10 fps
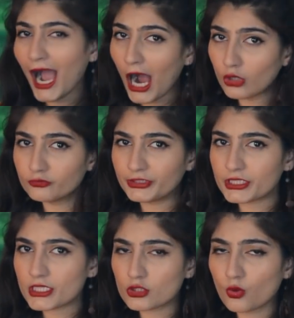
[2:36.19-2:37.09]

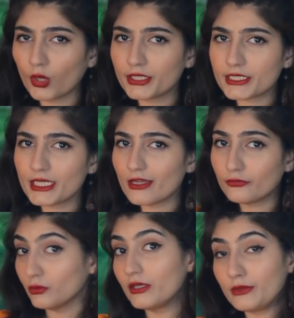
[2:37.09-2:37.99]
outfitter's quality
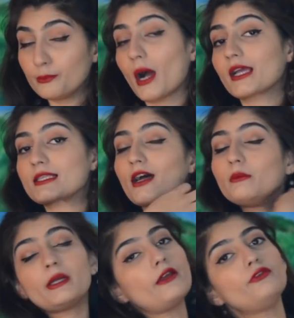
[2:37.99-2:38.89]
if you live in
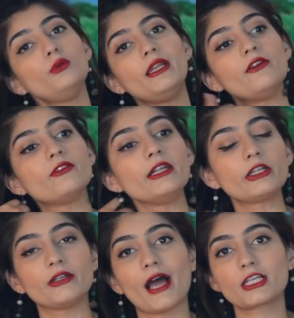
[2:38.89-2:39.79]
Pakistan, but if you live
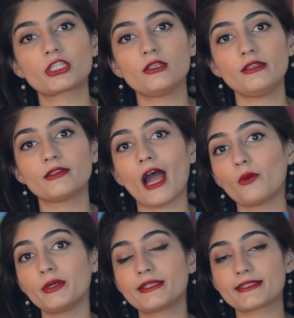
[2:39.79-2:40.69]
internationally, then
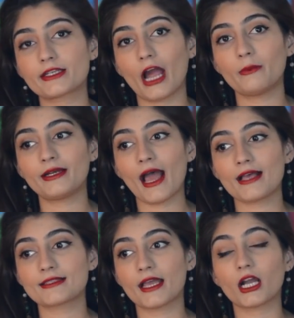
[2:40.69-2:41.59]
I would describe it
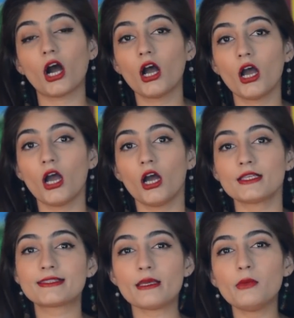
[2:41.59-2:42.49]
as like
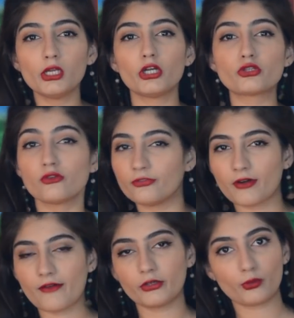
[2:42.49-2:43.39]
similar to
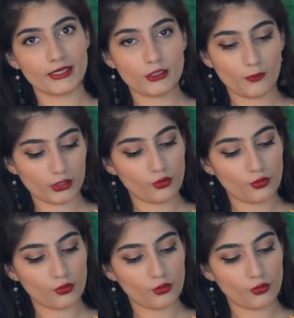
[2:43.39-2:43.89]
Forever 21